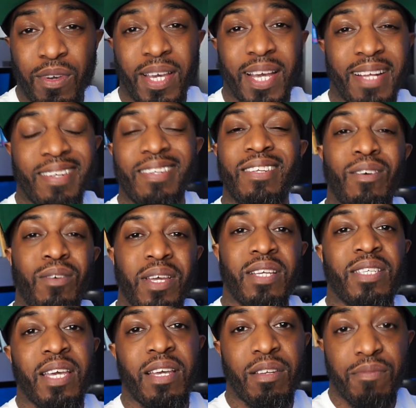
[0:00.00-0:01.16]
and that they don't get
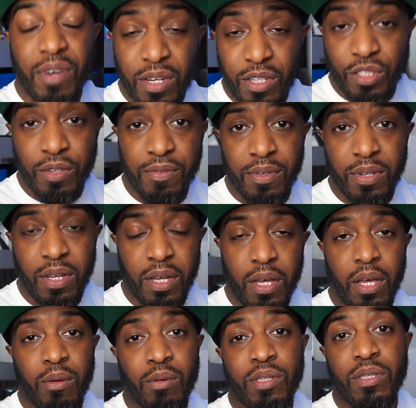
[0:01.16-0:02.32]
taken advantage of,
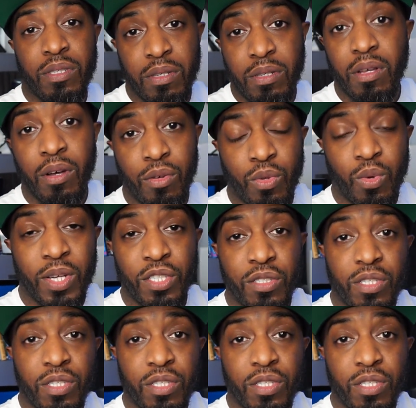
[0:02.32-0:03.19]
which is a good question.